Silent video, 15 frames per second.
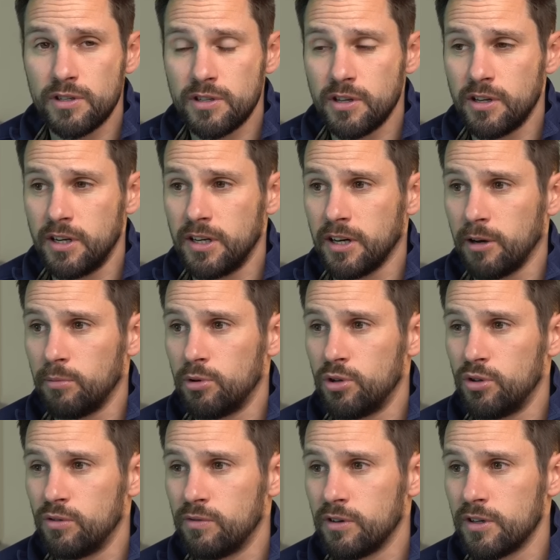39
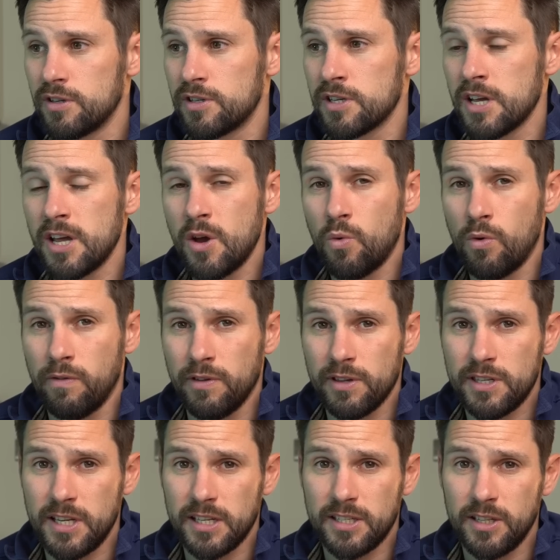manoeuvres with a
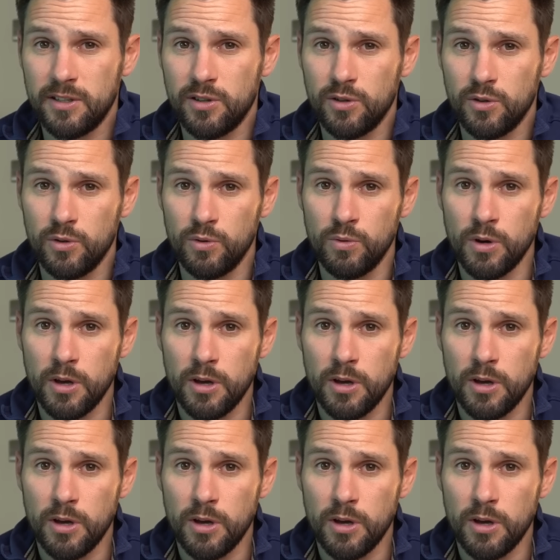62%